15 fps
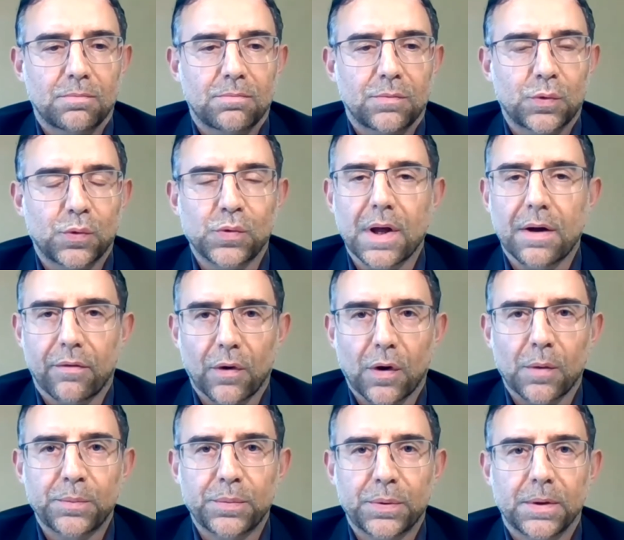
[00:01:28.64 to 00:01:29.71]
to
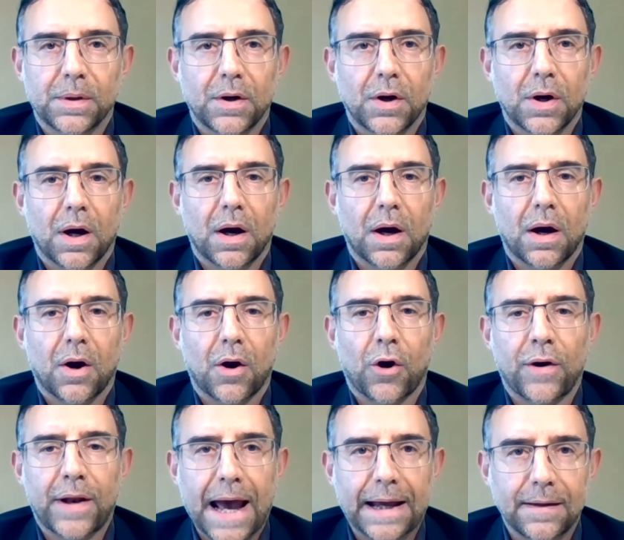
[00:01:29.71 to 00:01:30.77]
develop
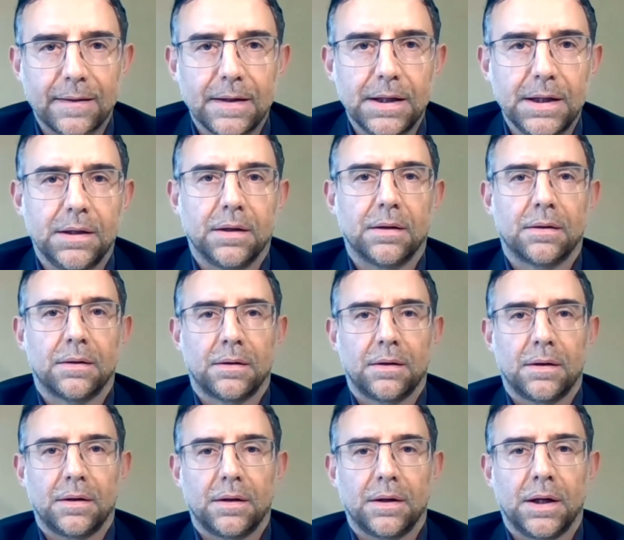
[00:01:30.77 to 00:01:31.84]
an idea
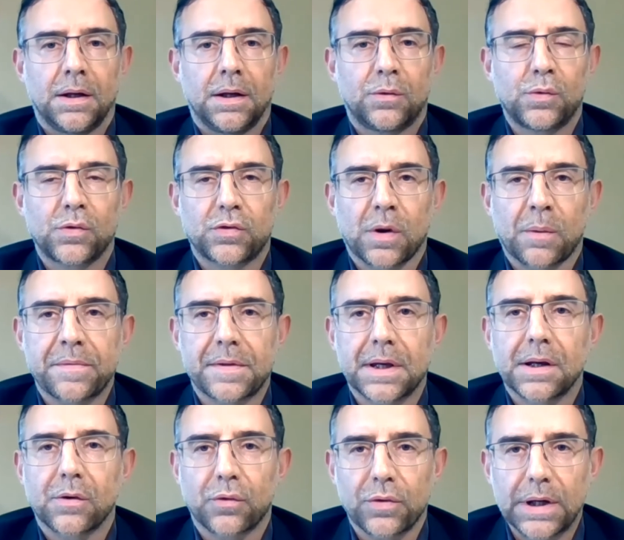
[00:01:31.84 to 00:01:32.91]
into
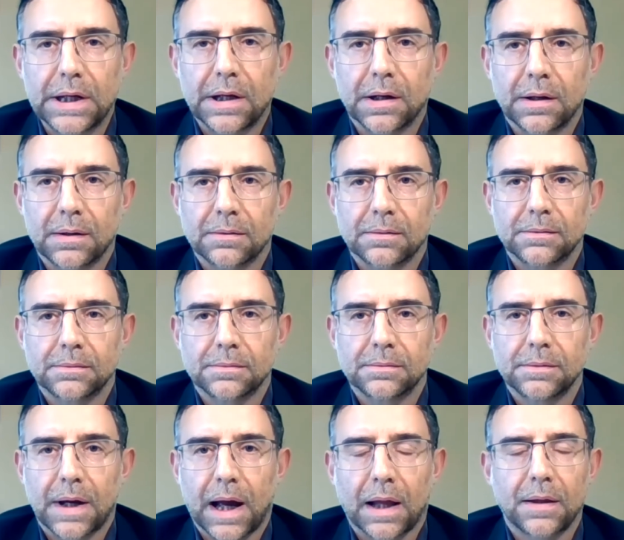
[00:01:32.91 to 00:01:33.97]
something real.
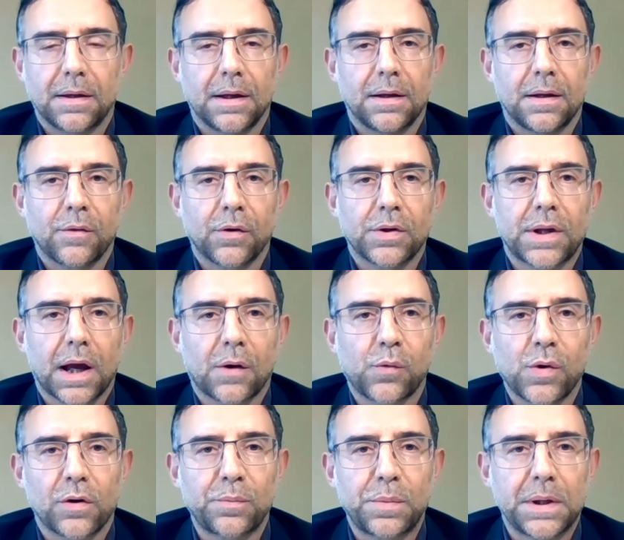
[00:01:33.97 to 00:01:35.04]
And in Evotec,
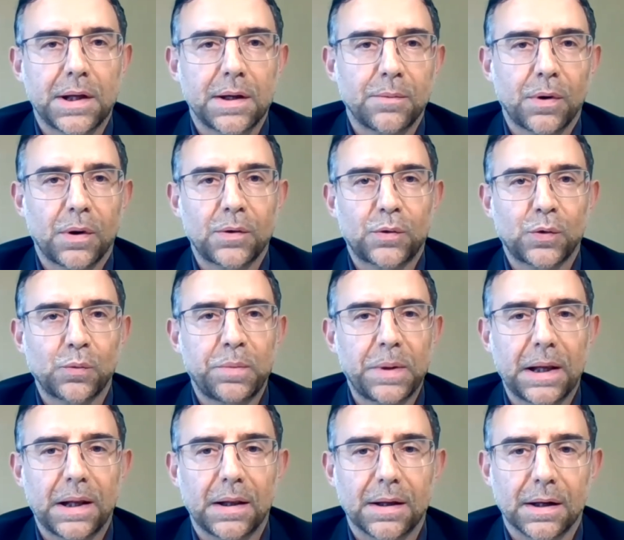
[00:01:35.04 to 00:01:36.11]
we've been able to
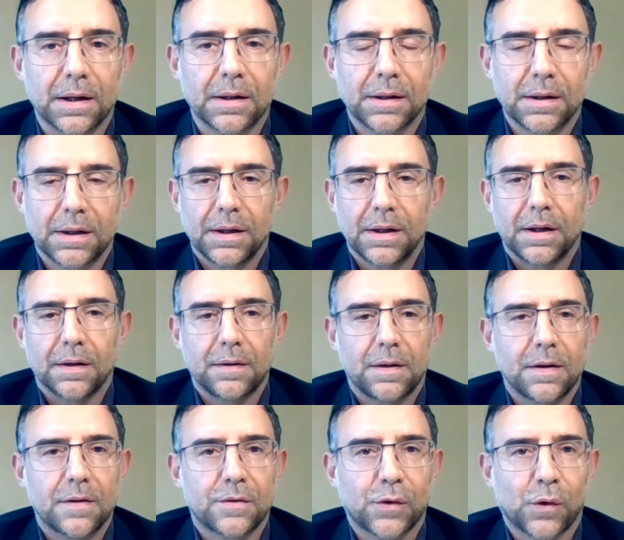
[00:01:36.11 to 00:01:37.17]
build
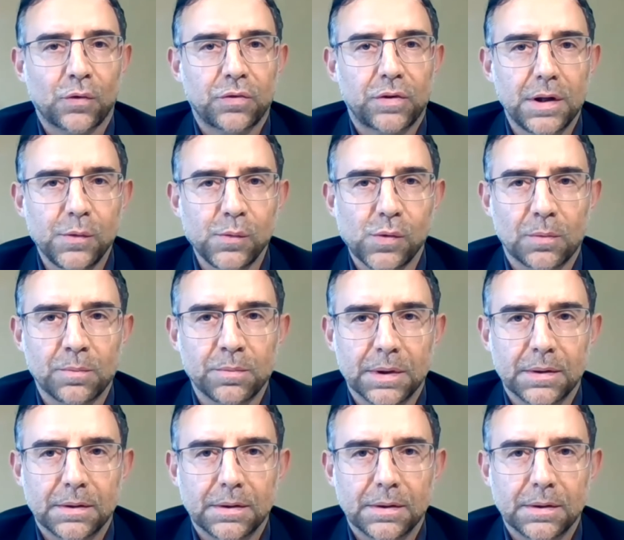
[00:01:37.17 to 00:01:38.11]
this continuum